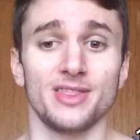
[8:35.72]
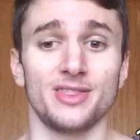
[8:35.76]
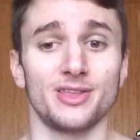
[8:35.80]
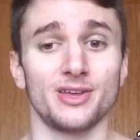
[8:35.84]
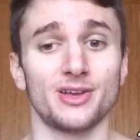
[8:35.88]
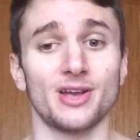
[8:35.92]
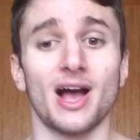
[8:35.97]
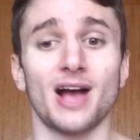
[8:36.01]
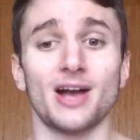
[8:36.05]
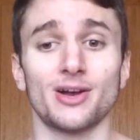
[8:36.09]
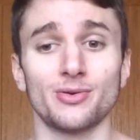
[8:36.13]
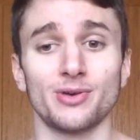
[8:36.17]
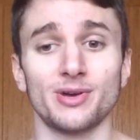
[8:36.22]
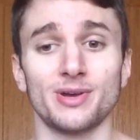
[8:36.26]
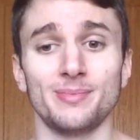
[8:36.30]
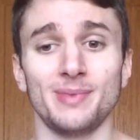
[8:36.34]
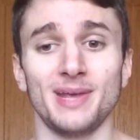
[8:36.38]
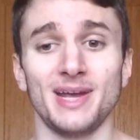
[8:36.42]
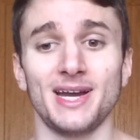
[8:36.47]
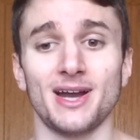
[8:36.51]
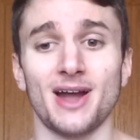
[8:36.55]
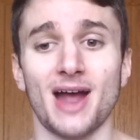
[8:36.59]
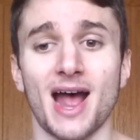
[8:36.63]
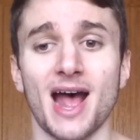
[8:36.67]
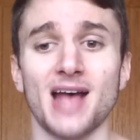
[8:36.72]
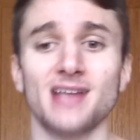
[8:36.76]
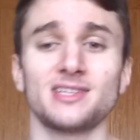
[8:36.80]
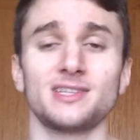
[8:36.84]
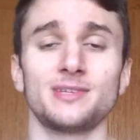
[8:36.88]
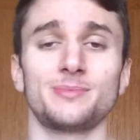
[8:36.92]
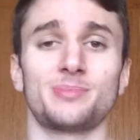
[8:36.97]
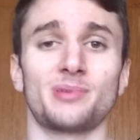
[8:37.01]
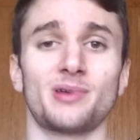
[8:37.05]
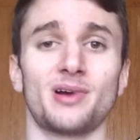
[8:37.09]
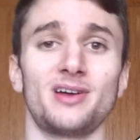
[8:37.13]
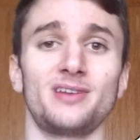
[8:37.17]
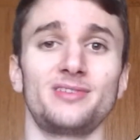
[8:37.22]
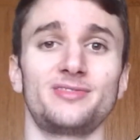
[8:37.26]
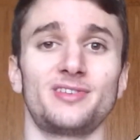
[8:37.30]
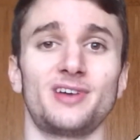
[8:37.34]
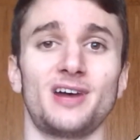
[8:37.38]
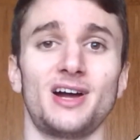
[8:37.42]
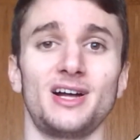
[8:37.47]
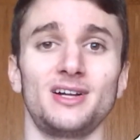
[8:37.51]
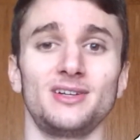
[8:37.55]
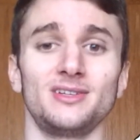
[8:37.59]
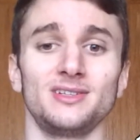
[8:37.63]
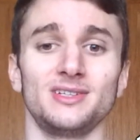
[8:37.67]
good amino acid
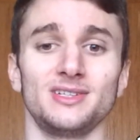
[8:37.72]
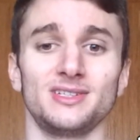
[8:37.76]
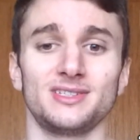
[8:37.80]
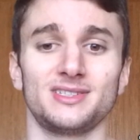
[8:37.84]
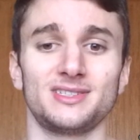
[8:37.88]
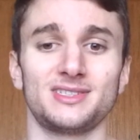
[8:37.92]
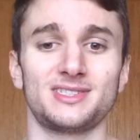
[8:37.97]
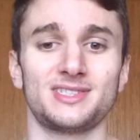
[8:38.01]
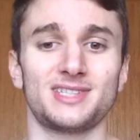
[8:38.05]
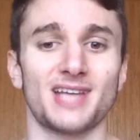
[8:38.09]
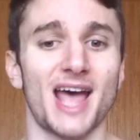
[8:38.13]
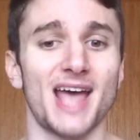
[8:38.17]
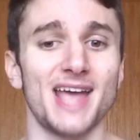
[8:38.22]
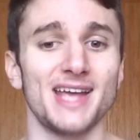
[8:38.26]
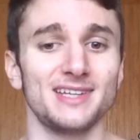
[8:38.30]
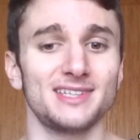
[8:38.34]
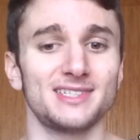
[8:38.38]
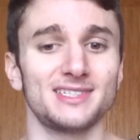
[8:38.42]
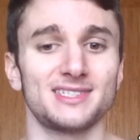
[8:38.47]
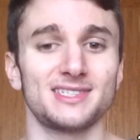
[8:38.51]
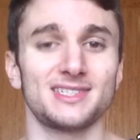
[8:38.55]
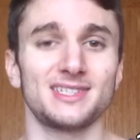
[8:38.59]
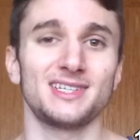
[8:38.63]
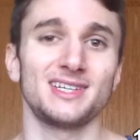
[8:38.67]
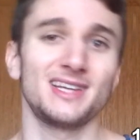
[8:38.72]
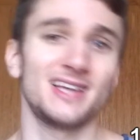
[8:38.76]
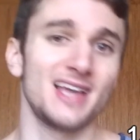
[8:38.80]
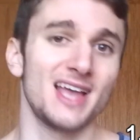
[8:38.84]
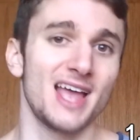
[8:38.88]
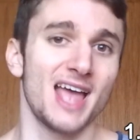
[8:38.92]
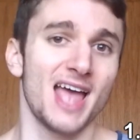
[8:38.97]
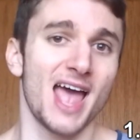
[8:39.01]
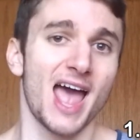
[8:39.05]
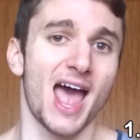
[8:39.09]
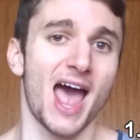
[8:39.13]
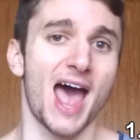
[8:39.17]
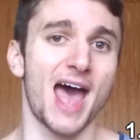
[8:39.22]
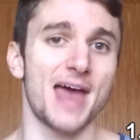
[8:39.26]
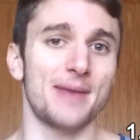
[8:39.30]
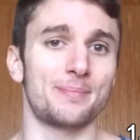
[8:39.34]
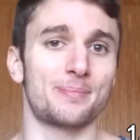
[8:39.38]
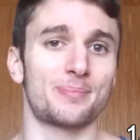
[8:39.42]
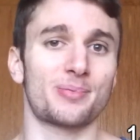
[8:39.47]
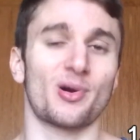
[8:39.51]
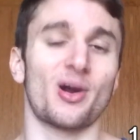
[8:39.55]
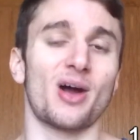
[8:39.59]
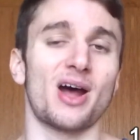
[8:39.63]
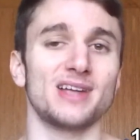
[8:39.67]
profile, taste,
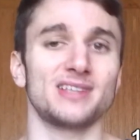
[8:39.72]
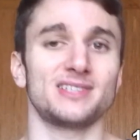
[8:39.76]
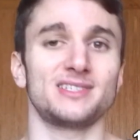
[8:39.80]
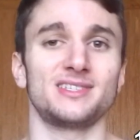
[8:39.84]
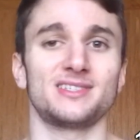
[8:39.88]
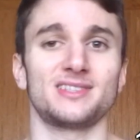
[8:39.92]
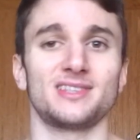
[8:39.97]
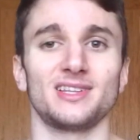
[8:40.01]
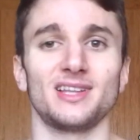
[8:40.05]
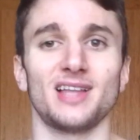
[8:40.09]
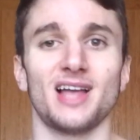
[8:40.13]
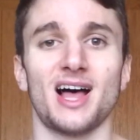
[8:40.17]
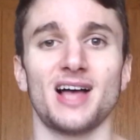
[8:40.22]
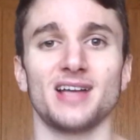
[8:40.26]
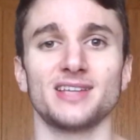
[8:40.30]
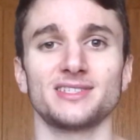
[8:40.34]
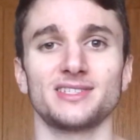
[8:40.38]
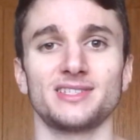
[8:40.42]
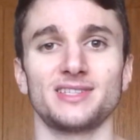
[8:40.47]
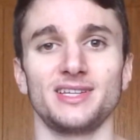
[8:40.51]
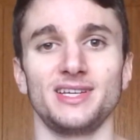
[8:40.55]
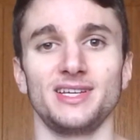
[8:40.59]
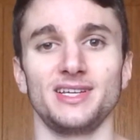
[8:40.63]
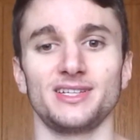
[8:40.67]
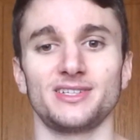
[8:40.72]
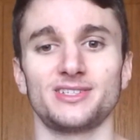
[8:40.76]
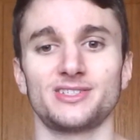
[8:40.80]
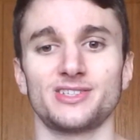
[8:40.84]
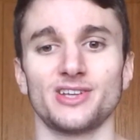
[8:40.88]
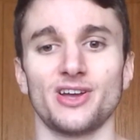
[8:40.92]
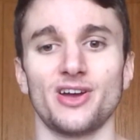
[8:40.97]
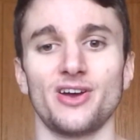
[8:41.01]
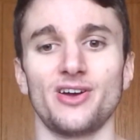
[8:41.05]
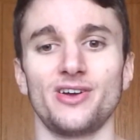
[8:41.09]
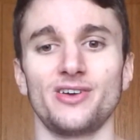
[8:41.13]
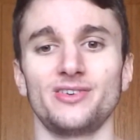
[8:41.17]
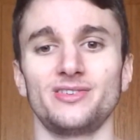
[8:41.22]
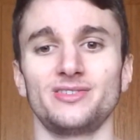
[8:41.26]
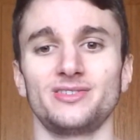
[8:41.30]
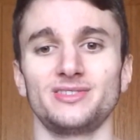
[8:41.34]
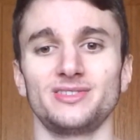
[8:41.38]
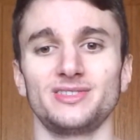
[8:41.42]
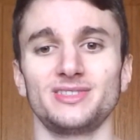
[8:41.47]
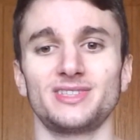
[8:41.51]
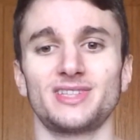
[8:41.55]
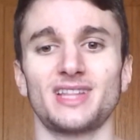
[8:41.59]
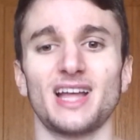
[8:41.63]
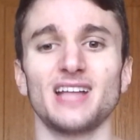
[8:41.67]
and price is the last thing. So
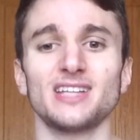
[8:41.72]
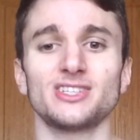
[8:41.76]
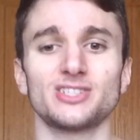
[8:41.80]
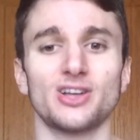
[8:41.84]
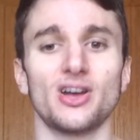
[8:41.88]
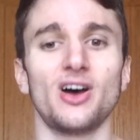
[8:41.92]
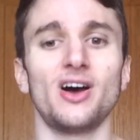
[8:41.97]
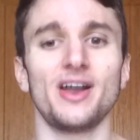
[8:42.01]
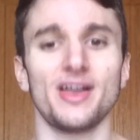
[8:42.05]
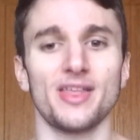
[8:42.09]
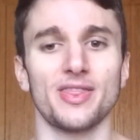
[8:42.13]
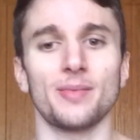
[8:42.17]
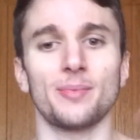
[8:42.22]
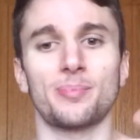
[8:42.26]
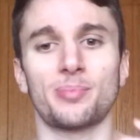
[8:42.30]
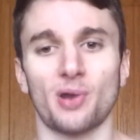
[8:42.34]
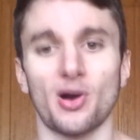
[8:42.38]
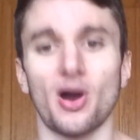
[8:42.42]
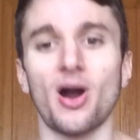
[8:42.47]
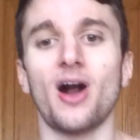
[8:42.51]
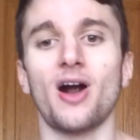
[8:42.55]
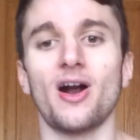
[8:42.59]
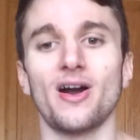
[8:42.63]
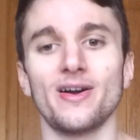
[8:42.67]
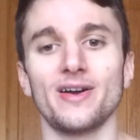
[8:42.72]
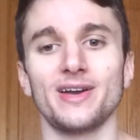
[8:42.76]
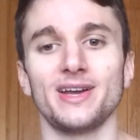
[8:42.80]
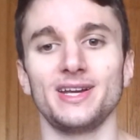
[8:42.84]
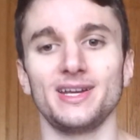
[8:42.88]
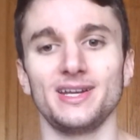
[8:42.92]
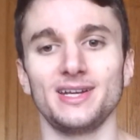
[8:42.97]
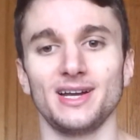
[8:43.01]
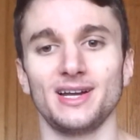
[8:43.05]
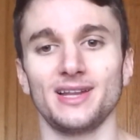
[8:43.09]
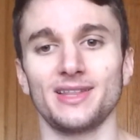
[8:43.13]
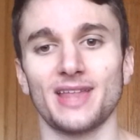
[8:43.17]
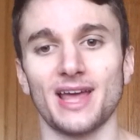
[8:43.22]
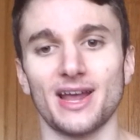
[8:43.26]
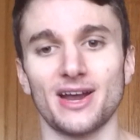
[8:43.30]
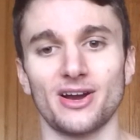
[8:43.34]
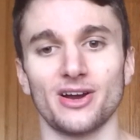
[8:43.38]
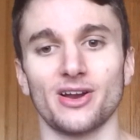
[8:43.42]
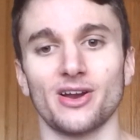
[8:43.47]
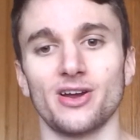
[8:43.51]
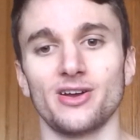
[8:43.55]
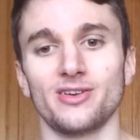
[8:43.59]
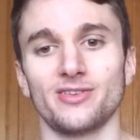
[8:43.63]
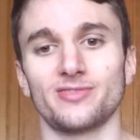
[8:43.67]
that's kind of the priority that I
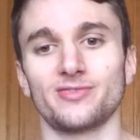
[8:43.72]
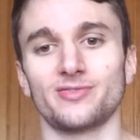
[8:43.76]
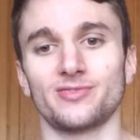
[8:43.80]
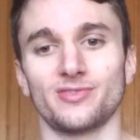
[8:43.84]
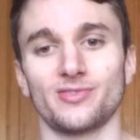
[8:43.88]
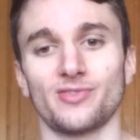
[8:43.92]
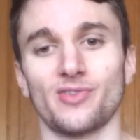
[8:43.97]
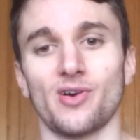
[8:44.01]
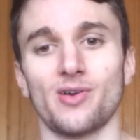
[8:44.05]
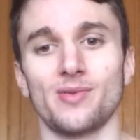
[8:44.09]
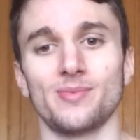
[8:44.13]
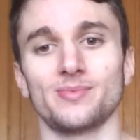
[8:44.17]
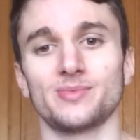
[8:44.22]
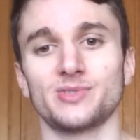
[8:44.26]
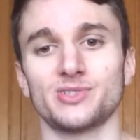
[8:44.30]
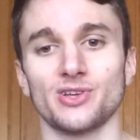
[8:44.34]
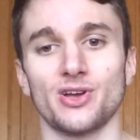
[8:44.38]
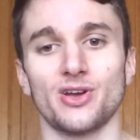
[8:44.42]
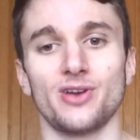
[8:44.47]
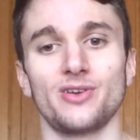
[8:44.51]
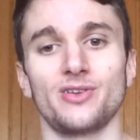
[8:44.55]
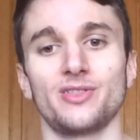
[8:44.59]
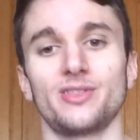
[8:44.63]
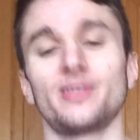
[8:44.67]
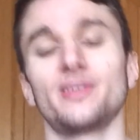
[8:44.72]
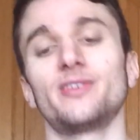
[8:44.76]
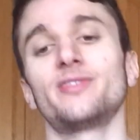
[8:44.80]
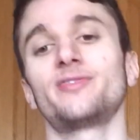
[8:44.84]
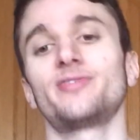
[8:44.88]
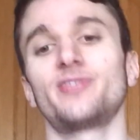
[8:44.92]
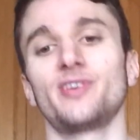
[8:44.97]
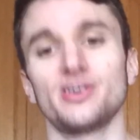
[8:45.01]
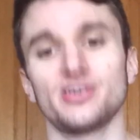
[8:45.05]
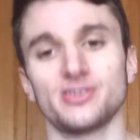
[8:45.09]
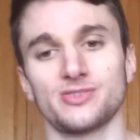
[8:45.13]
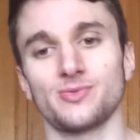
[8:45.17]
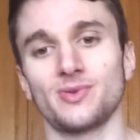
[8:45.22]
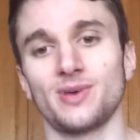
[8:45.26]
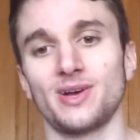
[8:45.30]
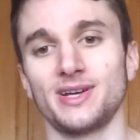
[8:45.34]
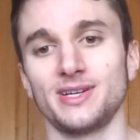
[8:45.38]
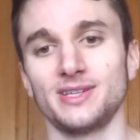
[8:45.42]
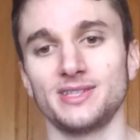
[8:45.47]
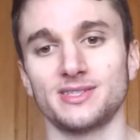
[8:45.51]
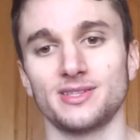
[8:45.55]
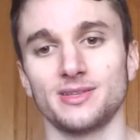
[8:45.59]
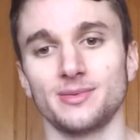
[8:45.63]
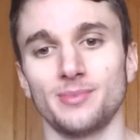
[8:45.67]
go from. So the first one
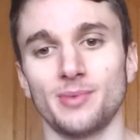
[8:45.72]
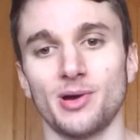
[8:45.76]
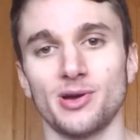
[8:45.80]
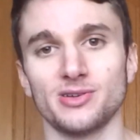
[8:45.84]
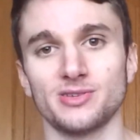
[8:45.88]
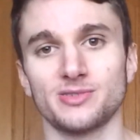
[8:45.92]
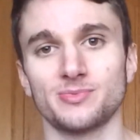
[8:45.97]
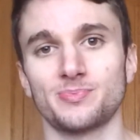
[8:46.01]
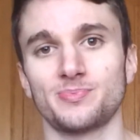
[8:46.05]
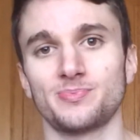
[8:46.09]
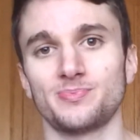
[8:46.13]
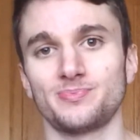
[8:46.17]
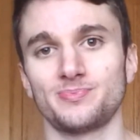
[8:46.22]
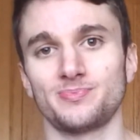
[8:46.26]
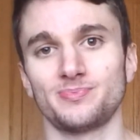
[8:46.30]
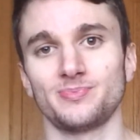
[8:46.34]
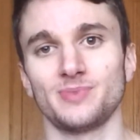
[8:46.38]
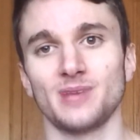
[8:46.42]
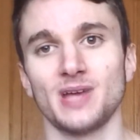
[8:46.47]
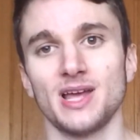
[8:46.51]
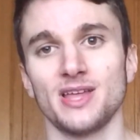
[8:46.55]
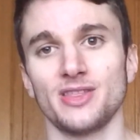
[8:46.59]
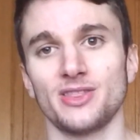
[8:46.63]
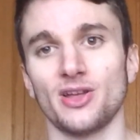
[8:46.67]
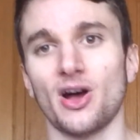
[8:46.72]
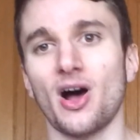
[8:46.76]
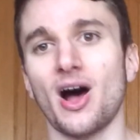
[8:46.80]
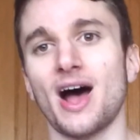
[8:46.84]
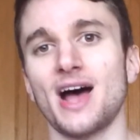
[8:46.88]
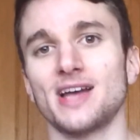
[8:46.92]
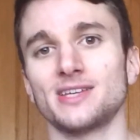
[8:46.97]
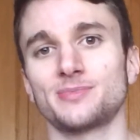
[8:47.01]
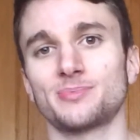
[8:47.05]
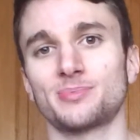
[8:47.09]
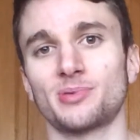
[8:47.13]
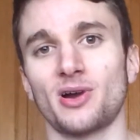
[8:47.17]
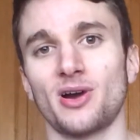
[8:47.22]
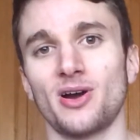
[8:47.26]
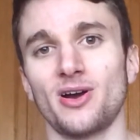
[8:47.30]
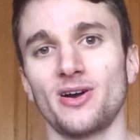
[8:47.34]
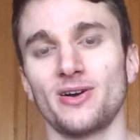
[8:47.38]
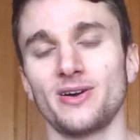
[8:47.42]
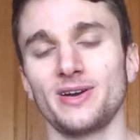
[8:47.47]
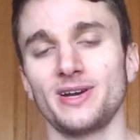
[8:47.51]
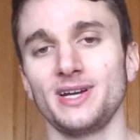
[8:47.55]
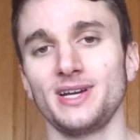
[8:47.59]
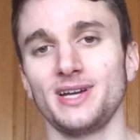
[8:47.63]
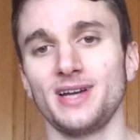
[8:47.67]
is the highest
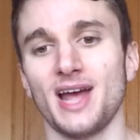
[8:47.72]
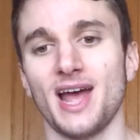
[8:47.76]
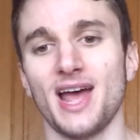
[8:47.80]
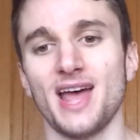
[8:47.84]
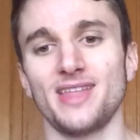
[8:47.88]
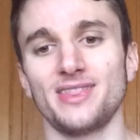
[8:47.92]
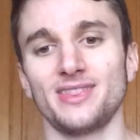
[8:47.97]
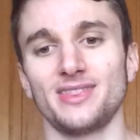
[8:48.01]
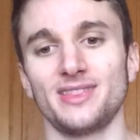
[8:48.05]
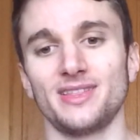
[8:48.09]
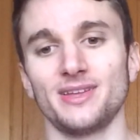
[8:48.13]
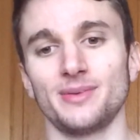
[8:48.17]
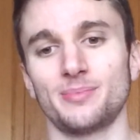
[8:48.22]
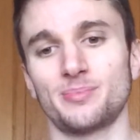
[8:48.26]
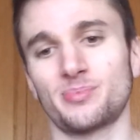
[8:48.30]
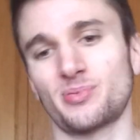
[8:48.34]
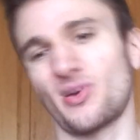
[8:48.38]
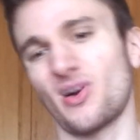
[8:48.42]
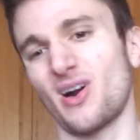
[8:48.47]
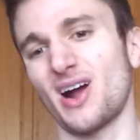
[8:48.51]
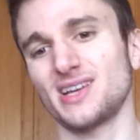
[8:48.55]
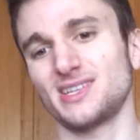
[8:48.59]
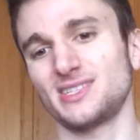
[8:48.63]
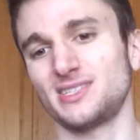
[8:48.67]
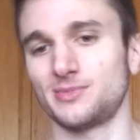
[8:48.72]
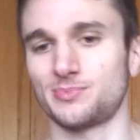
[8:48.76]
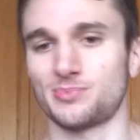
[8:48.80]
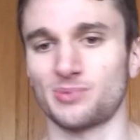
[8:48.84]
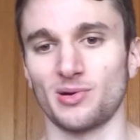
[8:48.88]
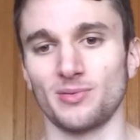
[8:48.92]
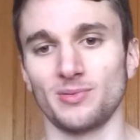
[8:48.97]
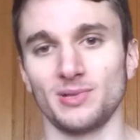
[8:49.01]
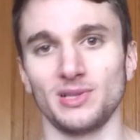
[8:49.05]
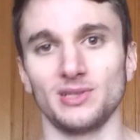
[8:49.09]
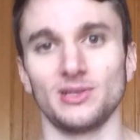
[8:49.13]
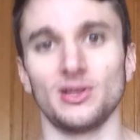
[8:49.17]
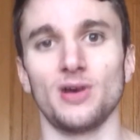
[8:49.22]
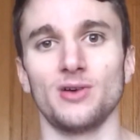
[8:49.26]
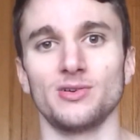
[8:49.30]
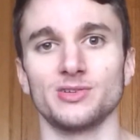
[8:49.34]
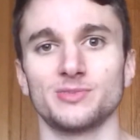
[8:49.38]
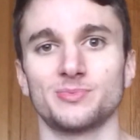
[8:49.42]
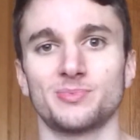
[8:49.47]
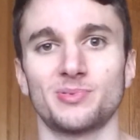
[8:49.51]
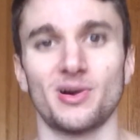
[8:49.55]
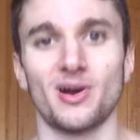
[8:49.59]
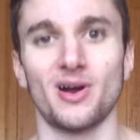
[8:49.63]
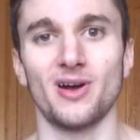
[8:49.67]
priority, and the price is probably the
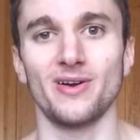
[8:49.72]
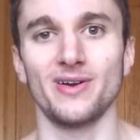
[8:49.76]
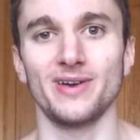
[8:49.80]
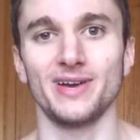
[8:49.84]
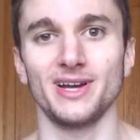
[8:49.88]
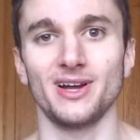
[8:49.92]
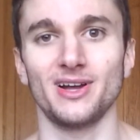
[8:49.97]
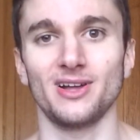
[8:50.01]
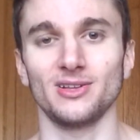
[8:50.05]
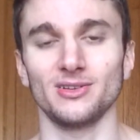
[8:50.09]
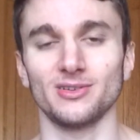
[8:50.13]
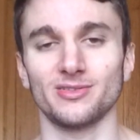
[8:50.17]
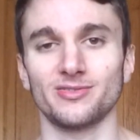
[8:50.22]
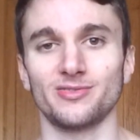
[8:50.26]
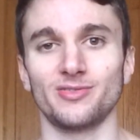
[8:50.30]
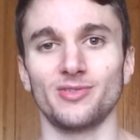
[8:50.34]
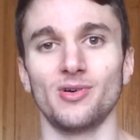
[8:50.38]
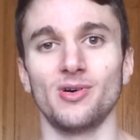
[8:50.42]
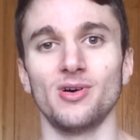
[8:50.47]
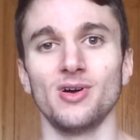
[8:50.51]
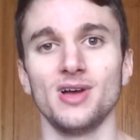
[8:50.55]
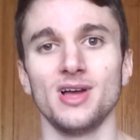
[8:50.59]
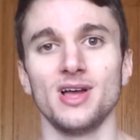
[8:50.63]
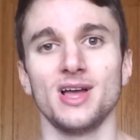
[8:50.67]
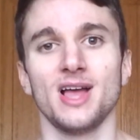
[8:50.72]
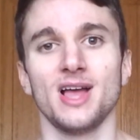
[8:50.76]
lowest priority I look for.